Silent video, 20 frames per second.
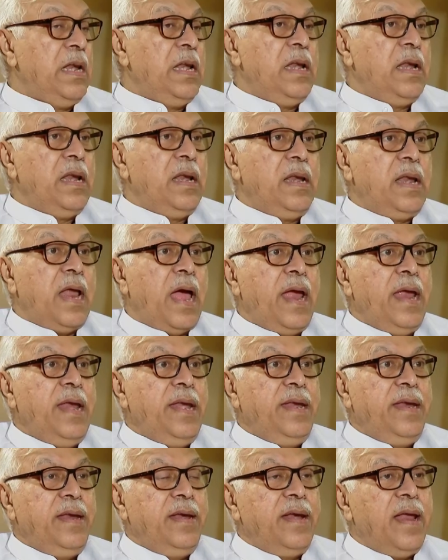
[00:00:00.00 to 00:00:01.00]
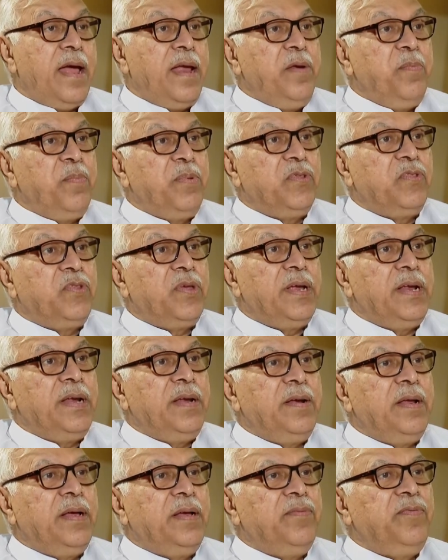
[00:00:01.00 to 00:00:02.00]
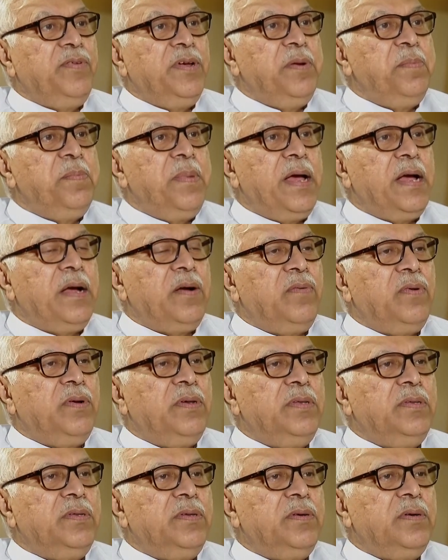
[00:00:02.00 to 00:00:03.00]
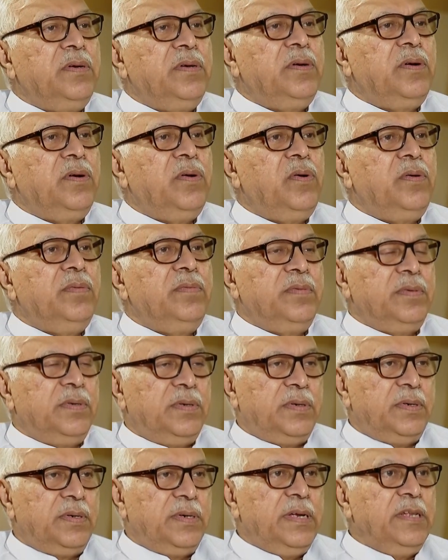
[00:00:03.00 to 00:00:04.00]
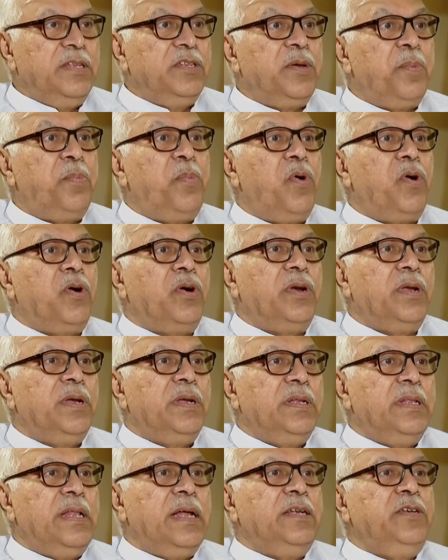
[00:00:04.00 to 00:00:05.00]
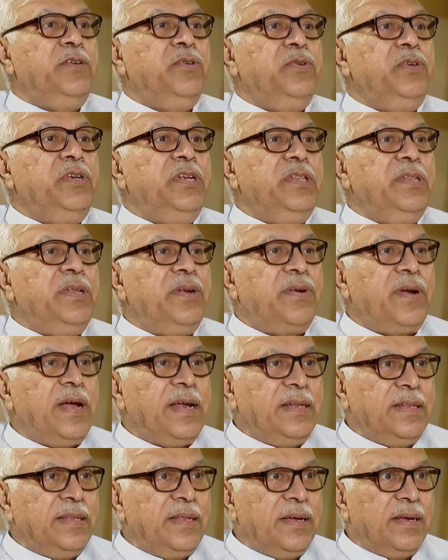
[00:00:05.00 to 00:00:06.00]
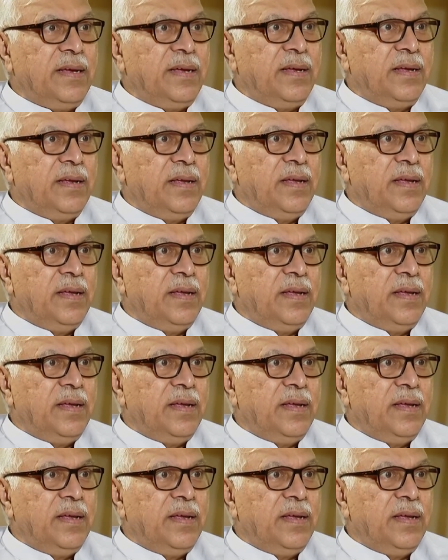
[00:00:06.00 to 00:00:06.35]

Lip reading: 99% feedback was in support that you did the right thing.